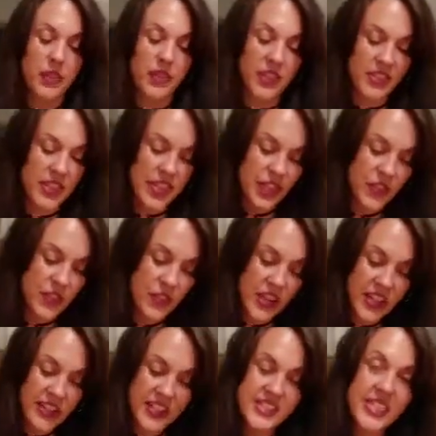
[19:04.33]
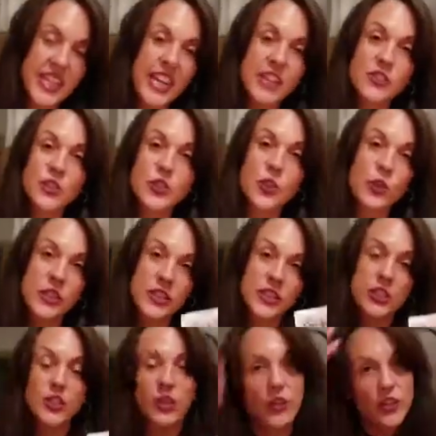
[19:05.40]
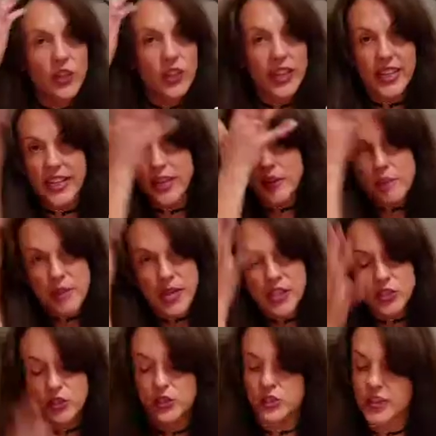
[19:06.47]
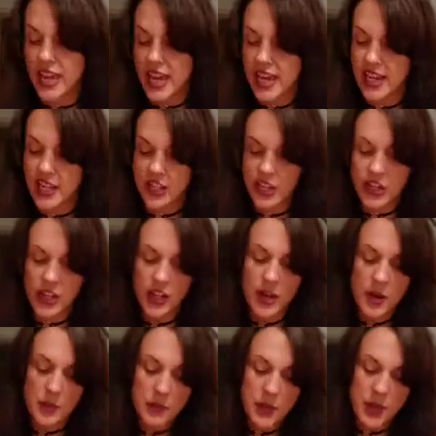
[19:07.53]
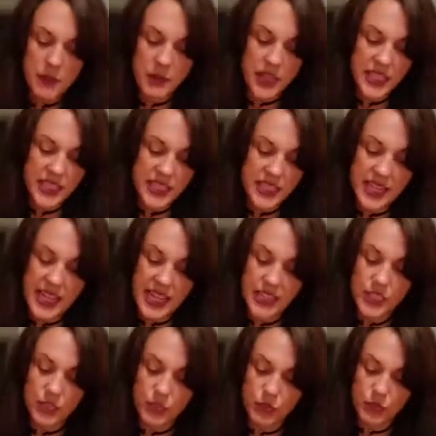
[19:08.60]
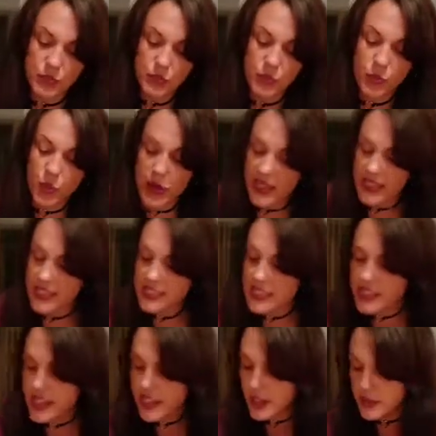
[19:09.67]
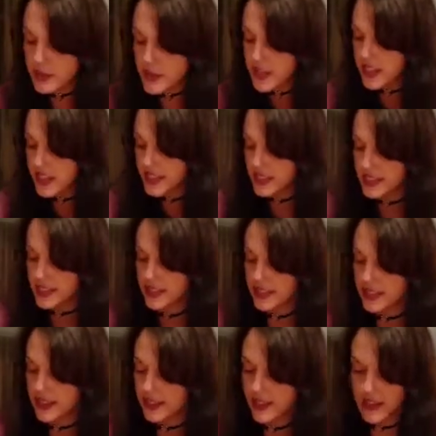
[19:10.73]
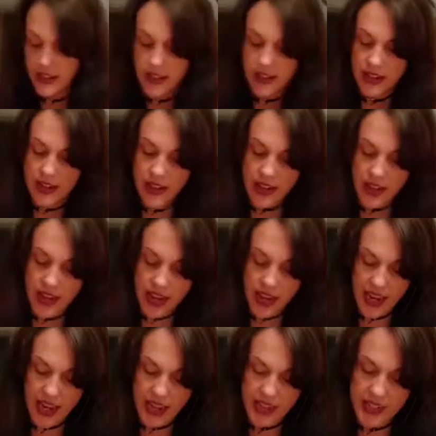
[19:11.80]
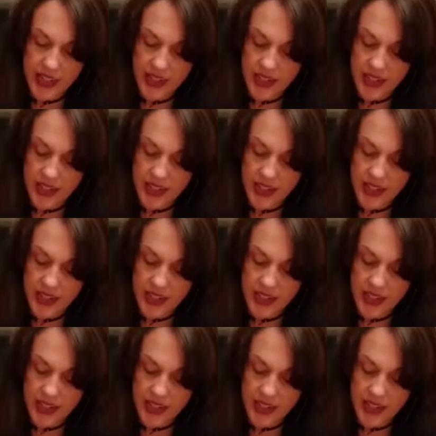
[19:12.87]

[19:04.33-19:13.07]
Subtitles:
then you've got this 8 of Swords. So you're like in a mental cage, but I'm guessing that's what has led up to this. And